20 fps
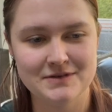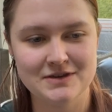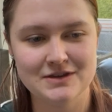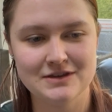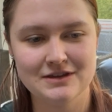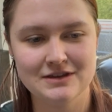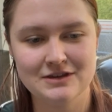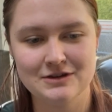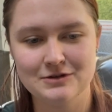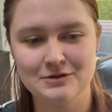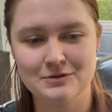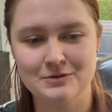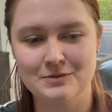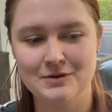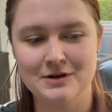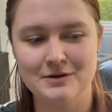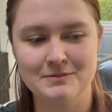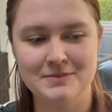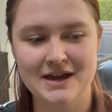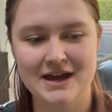you will
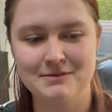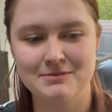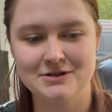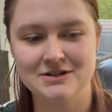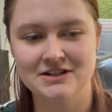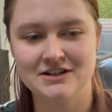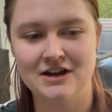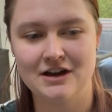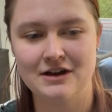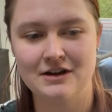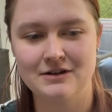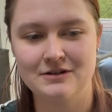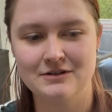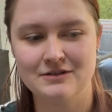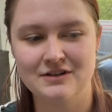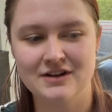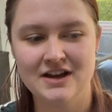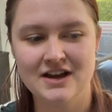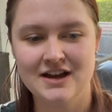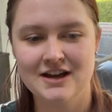be able to go
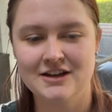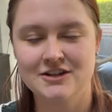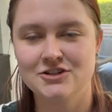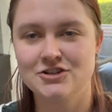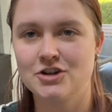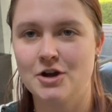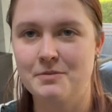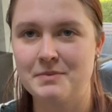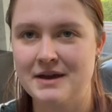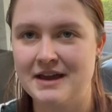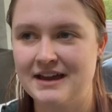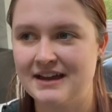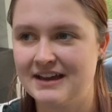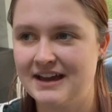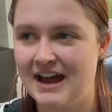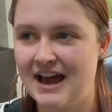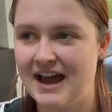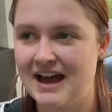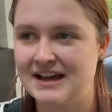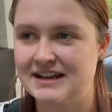shopping
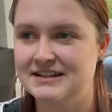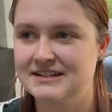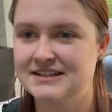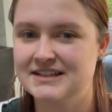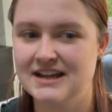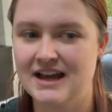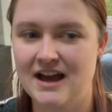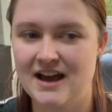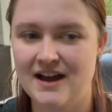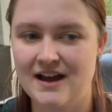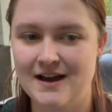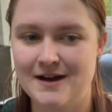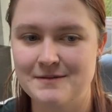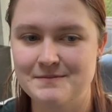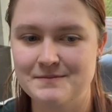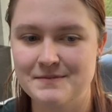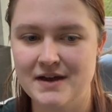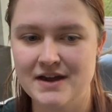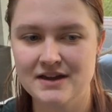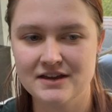and
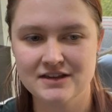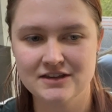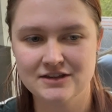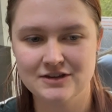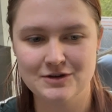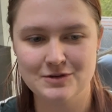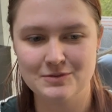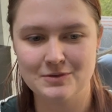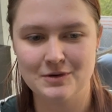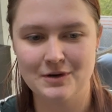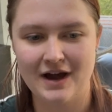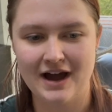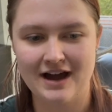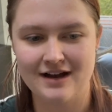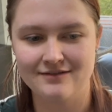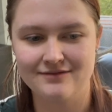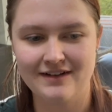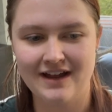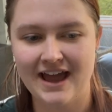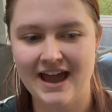you will
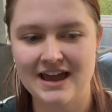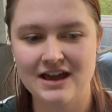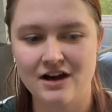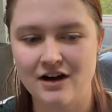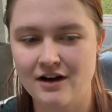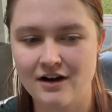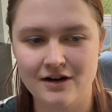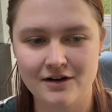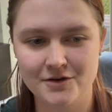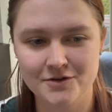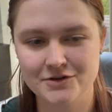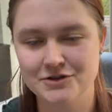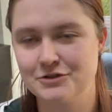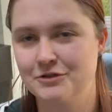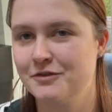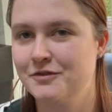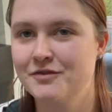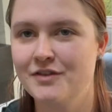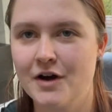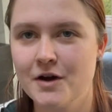have AR on your
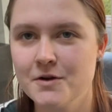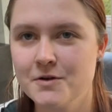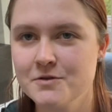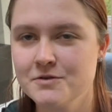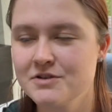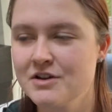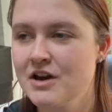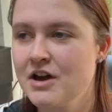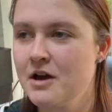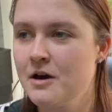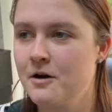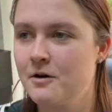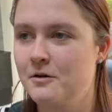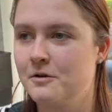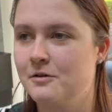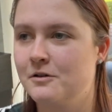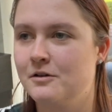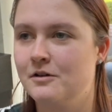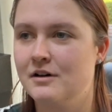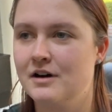phone,
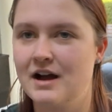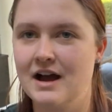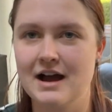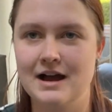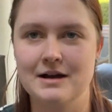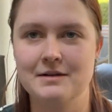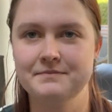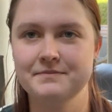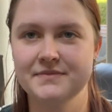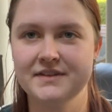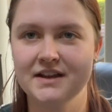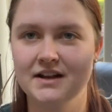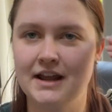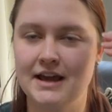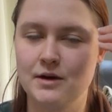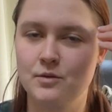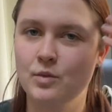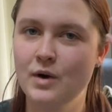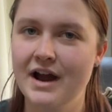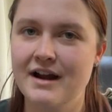or
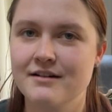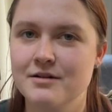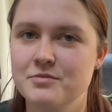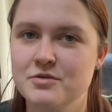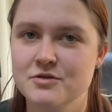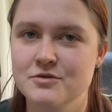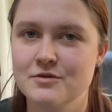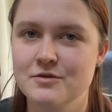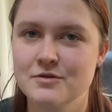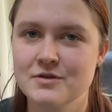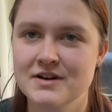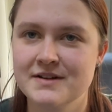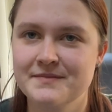like wearable